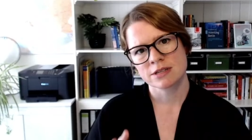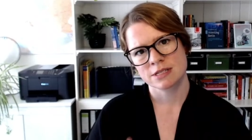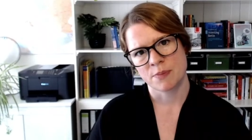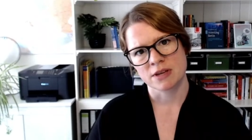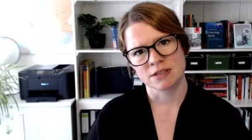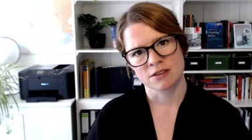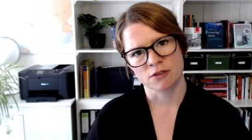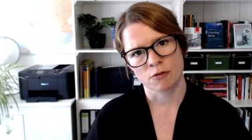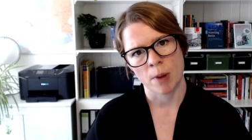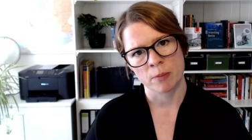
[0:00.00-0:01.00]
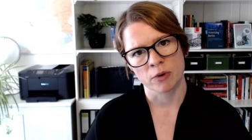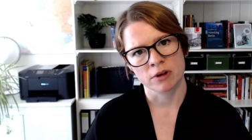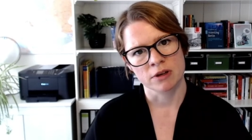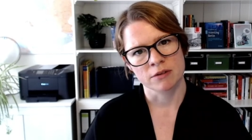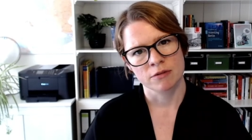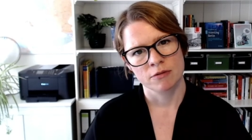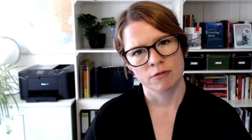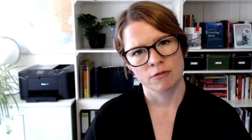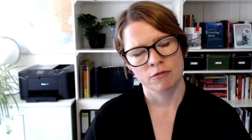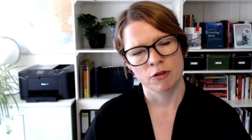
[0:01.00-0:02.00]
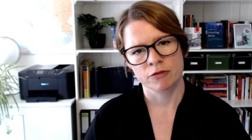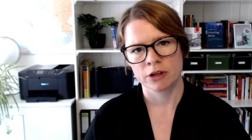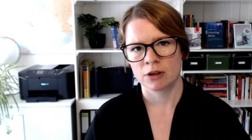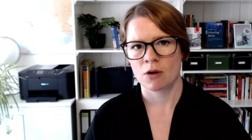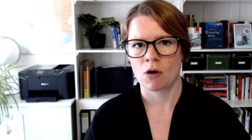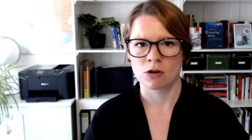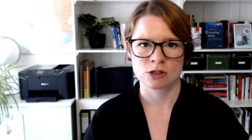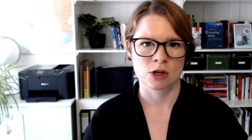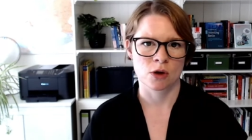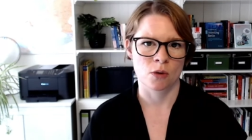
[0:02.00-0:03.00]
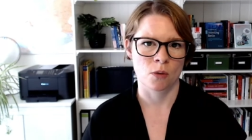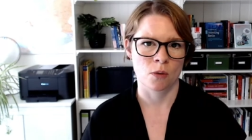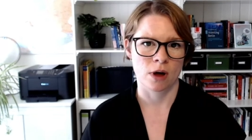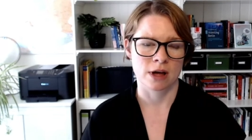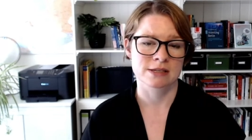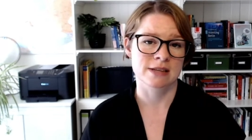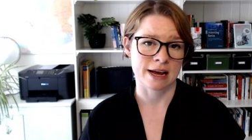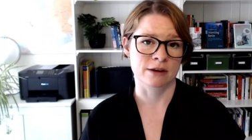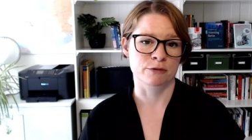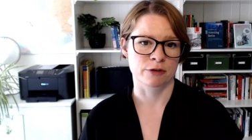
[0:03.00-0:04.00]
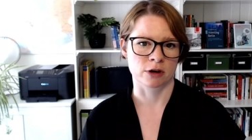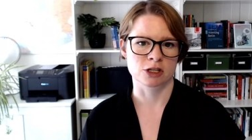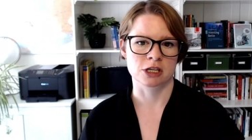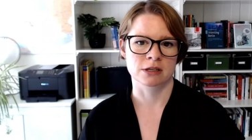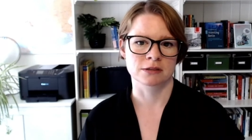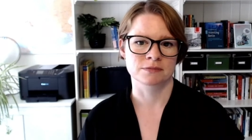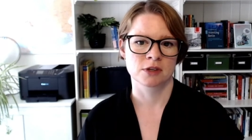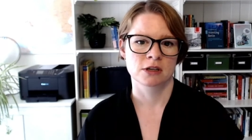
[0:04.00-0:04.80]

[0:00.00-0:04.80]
and spaces of memory fulfill also a second function.